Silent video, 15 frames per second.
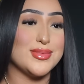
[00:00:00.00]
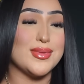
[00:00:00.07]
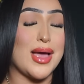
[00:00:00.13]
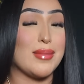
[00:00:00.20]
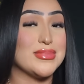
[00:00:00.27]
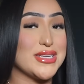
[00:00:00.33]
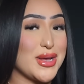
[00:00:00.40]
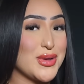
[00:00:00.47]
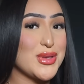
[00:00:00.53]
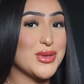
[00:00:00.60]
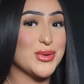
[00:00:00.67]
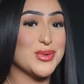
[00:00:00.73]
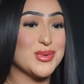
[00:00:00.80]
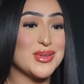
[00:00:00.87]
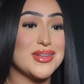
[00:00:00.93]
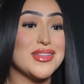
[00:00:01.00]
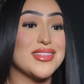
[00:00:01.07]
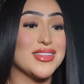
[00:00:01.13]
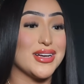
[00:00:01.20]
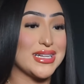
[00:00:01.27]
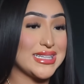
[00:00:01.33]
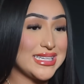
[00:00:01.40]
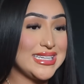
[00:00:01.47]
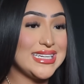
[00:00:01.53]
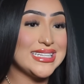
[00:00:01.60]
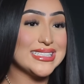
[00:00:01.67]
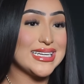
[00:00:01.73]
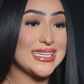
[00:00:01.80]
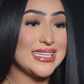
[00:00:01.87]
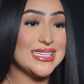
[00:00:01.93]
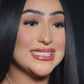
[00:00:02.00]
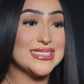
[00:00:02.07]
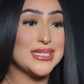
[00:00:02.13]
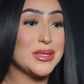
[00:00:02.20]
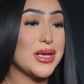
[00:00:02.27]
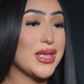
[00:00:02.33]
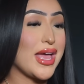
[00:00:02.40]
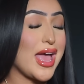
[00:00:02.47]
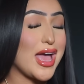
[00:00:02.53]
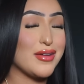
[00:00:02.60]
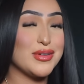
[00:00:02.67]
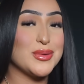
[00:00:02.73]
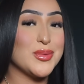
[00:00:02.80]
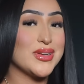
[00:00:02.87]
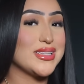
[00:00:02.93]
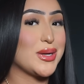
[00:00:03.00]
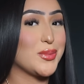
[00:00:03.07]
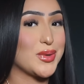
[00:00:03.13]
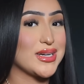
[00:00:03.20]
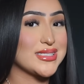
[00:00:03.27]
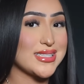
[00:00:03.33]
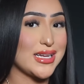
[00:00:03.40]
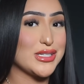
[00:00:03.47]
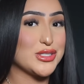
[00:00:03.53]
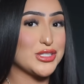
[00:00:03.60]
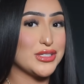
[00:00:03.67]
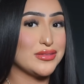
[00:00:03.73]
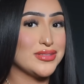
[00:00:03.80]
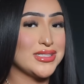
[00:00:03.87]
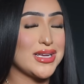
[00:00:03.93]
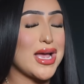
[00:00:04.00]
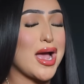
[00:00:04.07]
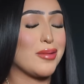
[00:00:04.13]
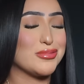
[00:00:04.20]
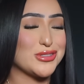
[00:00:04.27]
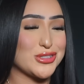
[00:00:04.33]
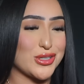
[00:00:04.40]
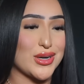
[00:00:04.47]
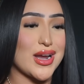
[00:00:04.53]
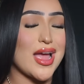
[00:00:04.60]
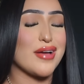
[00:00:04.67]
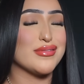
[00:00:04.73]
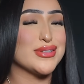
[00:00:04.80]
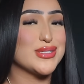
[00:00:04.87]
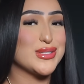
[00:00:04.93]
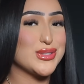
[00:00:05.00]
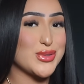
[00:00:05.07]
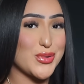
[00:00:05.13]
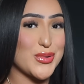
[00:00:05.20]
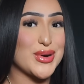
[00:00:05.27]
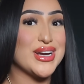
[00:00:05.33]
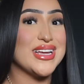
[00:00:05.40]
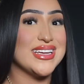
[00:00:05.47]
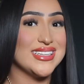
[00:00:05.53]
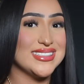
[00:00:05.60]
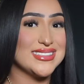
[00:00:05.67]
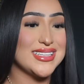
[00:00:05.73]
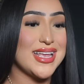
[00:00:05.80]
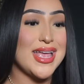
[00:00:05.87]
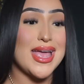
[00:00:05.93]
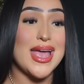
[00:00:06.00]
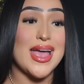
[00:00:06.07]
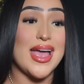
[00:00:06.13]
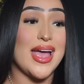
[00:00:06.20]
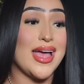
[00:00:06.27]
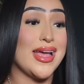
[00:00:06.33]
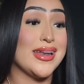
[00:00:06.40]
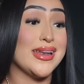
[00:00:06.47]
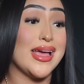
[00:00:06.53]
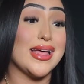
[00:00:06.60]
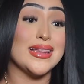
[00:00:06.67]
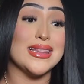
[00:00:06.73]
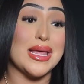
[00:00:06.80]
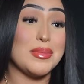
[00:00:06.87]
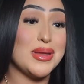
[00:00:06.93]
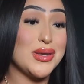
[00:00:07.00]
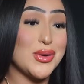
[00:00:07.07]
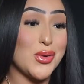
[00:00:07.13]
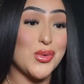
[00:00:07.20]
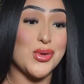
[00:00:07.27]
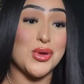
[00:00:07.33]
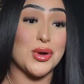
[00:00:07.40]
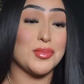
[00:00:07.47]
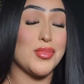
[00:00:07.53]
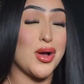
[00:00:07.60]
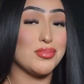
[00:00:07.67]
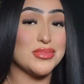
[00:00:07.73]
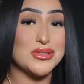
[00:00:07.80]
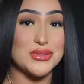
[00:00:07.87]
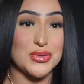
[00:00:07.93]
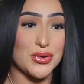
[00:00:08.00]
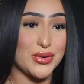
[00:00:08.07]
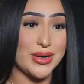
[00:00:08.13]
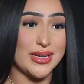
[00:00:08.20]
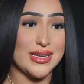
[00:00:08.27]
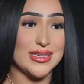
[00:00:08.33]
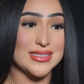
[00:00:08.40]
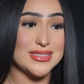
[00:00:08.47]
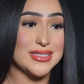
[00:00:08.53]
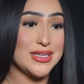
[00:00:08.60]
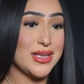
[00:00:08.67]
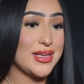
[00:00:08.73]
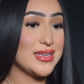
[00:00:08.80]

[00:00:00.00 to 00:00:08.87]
I'm telling you, the cleaning ladies, everyone that works night shift, I'm sure have stories. And let me know your mom's stories.